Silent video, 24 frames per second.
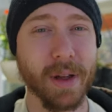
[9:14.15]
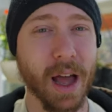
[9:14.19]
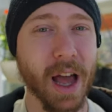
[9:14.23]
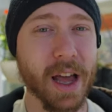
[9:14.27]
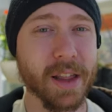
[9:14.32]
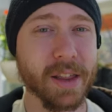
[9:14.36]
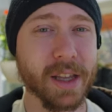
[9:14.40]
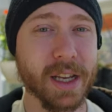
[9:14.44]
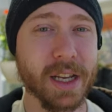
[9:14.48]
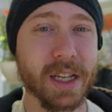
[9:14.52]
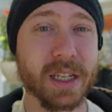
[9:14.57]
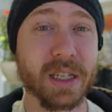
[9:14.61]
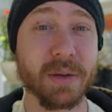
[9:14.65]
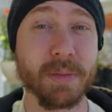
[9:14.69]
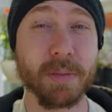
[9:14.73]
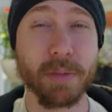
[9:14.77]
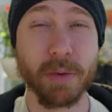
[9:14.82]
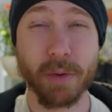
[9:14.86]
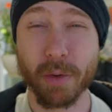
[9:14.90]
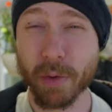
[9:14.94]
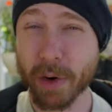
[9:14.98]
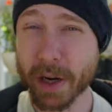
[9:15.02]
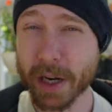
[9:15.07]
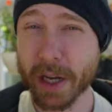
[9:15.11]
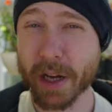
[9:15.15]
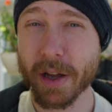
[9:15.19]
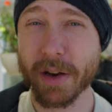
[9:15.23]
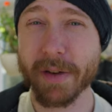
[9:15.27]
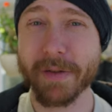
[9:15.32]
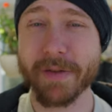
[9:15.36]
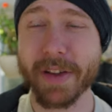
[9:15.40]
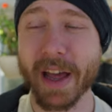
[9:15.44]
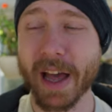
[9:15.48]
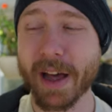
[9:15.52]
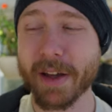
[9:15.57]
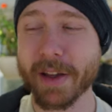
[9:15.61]
I think it's pretty
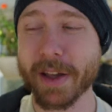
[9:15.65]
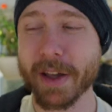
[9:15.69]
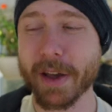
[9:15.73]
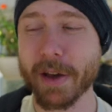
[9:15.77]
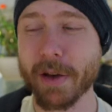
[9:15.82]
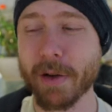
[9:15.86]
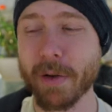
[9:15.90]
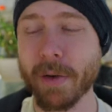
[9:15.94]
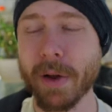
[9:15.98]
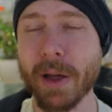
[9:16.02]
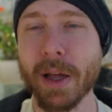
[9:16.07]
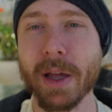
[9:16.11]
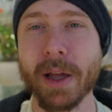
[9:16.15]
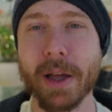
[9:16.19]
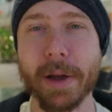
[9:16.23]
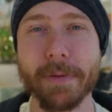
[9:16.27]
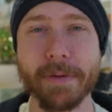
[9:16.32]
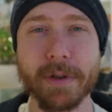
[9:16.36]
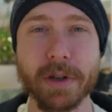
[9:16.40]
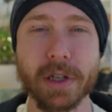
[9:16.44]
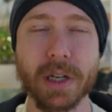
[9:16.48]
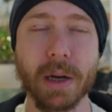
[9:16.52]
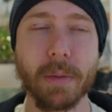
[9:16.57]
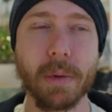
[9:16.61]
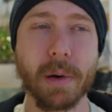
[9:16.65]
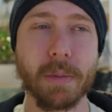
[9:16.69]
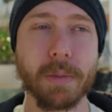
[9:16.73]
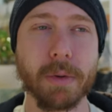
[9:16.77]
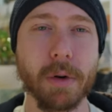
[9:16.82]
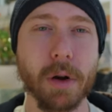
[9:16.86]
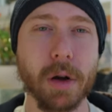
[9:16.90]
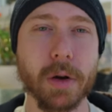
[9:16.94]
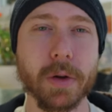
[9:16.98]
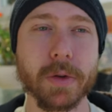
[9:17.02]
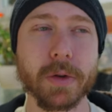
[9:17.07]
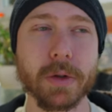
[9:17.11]
good value if you're someone
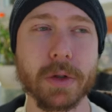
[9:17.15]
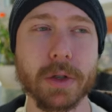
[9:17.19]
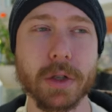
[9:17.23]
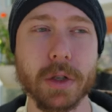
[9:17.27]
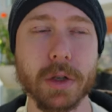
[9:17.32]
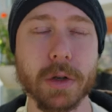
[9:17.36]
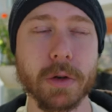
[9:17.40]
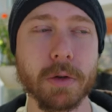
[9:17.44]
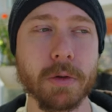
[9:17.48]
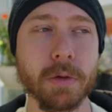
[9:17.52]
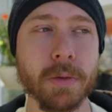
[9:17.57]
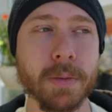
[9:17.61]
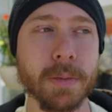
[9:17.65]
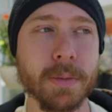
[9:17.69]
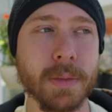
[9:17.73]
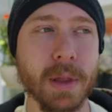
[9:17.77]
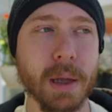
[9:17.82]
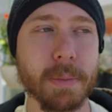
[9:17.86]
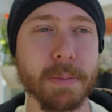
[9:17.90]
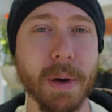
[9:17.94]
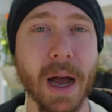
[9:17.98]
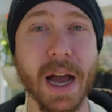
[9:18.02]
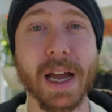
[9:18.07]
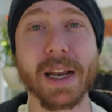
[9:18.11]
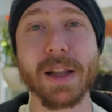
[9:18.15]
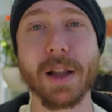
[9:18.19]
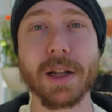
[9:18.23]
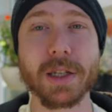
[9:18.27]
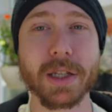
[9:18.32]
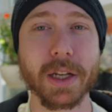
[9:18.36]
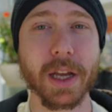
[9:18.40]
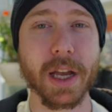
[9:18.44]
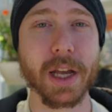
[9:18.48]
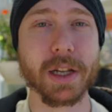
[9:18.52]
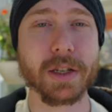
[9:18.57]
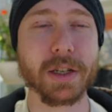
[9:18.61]
prone to buying
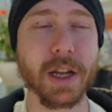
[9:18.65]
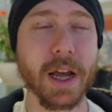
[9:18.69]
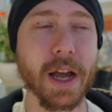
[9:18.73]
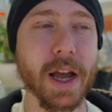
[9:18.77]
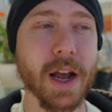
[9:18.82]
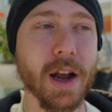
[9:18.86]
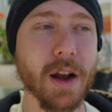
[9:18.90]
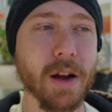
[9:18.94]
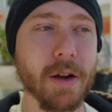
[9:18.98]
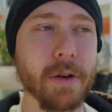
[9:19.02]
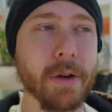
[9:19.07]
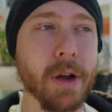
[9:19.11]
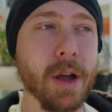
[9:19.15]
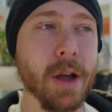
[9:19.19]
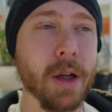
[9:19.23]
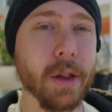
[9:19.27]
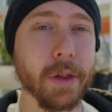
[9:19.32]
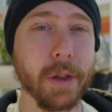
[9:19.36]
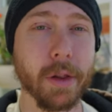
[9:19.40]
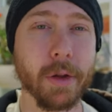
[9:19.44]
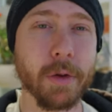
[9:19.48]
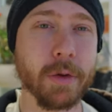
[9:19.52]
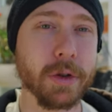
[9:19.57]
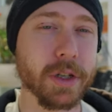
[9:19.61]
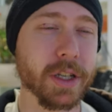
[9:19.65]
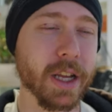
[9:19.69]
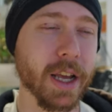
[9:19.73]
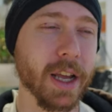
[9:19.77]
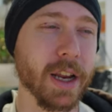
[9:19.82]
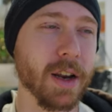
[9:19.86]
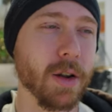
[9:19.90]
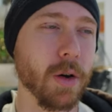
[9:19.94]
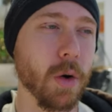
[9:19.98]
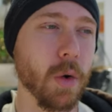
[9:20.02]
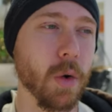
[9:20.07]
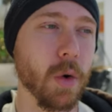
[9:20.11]
lots of cans of air,
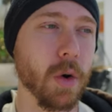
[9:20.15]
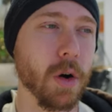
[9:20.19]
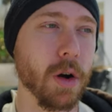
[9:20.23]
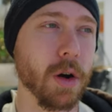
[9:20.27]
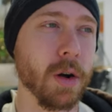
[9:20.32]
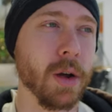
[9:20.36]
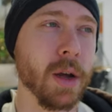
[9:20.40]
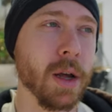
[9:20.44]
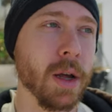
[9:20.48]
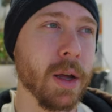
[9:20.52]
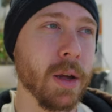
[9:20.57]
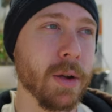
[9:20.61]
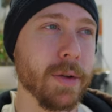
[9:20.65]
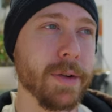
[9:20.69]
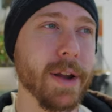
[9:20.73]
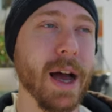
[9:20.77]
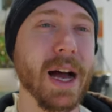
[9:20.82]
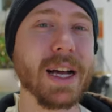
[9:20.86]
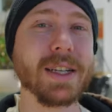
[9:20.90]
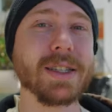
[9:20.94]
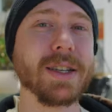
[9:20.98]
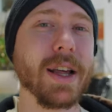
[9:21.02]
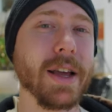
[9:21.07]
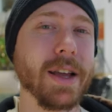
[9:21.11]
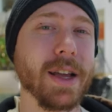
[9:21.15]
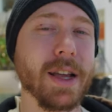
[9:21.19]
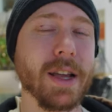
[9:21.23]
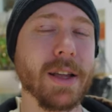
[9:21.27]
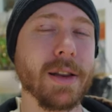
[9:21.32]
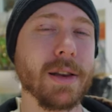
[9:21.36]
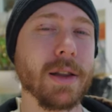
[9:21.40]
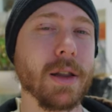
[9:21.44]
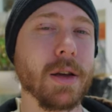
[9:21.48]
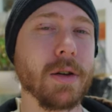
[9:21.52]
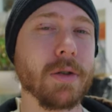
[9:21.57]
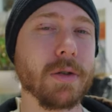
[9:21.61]
losing or not
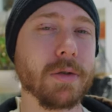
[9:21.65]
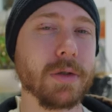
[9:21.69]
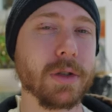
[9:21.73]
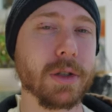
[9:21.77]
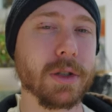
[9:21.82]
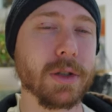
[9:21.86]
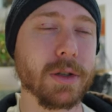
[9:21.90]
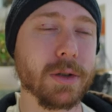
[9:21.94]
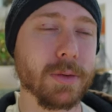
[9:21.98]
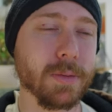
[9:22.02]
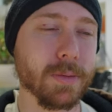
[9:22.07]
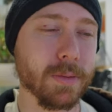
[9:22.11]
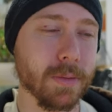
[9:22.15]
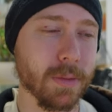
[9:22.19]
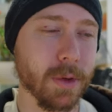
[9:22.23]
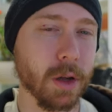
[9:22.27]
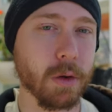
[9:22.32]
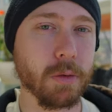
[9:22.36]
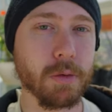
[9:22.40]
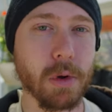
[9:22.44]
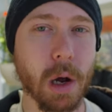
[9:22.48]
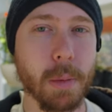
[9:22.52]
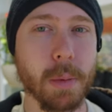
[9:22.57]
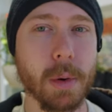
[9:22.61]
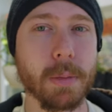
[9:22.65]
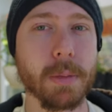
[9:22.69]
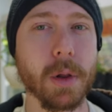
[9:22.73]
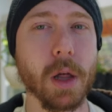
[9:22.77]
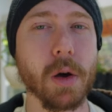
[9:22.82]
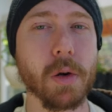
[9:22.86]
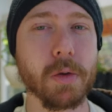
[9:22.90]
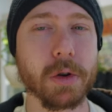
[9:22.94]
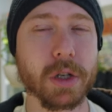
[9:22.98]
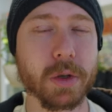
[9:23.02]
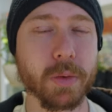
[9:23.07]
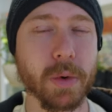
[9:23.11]
taking those rubber
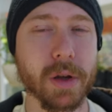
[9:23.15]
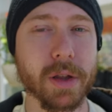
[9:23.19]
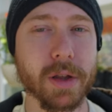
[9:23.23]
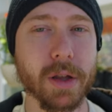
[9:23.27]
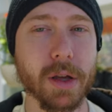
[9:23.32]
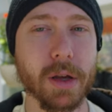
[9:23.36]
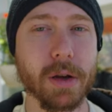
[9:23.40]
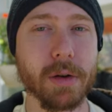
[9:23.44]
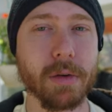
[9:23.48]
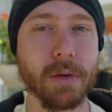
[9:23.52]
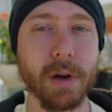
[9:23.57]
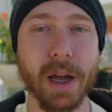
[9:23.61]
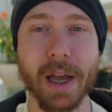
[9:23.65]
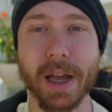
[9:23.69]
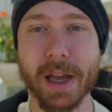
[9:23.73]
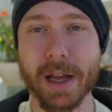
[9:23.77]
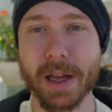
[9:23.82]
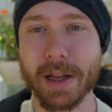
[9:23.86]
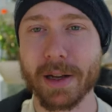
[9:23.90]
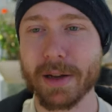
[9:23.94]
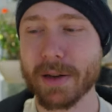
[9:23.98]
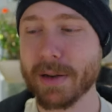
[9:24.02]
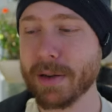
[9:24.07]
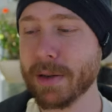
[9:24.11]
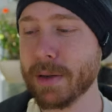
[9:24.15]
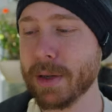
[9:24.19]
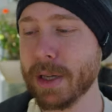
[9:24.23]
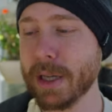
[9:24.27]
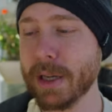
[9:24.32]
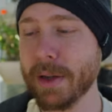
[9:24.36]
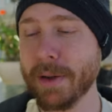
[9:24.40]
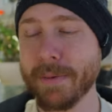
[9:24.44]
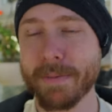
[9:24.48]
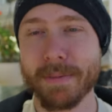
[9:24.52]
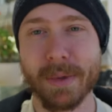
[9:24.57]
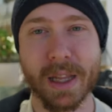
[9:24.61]
blowers with you, and
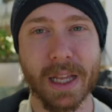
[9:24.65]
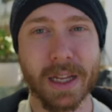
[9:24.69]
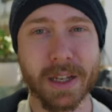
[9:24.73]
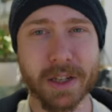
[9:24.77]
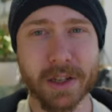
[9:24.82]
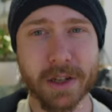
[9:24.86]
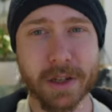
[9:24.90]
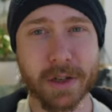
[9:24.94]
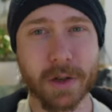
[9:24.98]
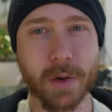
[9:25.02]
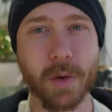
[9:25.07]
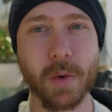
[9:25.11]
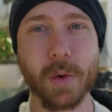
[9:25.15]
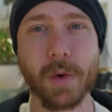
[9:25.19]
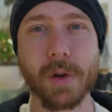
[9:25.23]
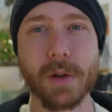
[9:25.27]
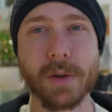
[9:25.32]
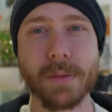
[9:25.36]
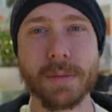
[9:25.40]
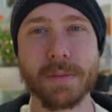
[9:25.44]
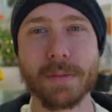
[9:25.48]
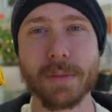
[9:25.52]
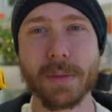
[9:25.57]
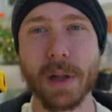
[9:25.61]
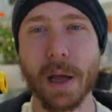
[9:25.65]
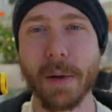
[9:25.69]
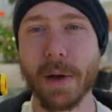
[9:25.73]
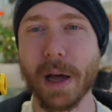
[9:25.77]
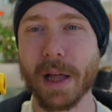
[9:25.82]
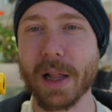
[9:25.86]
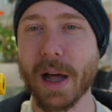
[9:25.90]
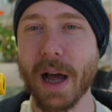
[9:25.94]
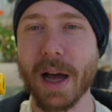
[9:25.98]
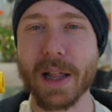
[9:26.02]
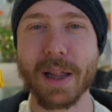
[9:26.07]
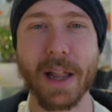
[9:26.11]
it's just cool.
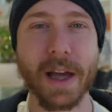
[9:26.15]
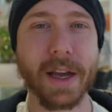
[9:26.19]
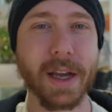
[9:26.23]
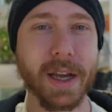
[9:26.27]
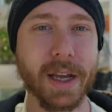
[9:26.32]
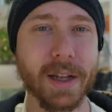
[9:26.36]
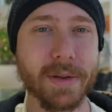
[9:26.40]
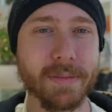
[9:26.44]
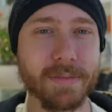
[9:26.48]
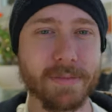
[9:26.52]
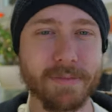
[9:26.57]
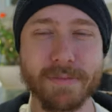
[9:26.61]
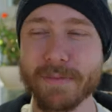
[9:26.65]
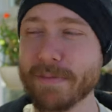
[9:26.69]
I like it.